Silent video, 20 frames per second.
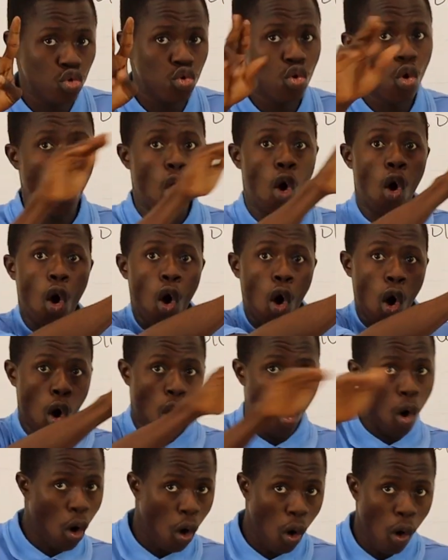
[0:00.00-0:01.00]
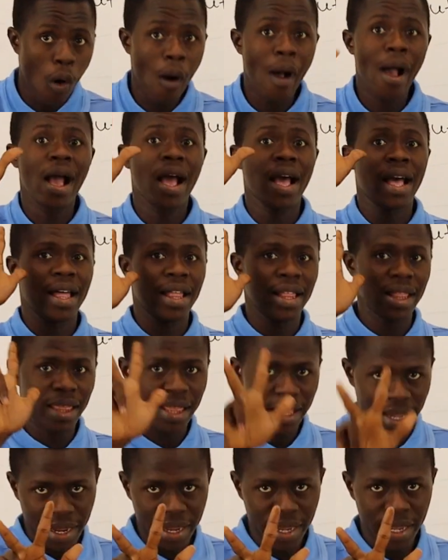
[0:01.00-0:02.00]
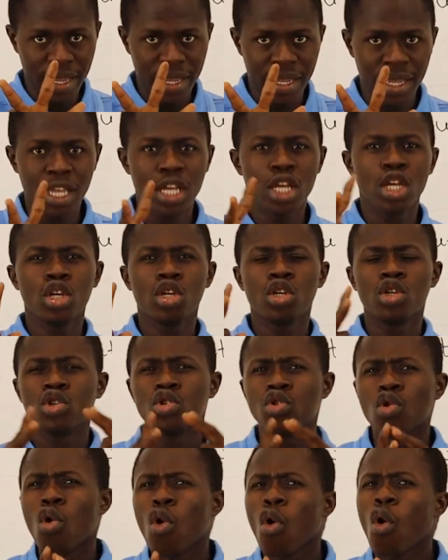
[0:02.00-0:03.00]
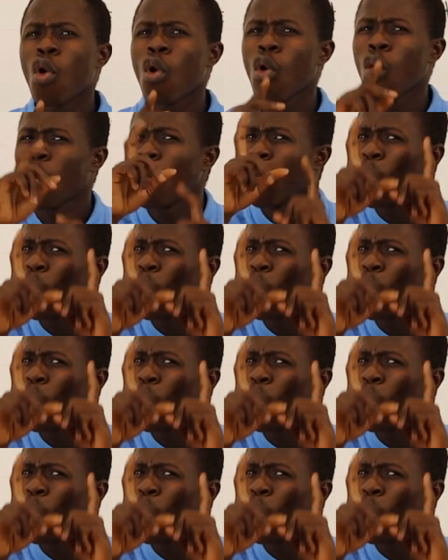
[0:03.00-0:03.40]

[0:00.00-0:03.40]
And the question is saying find the value of x.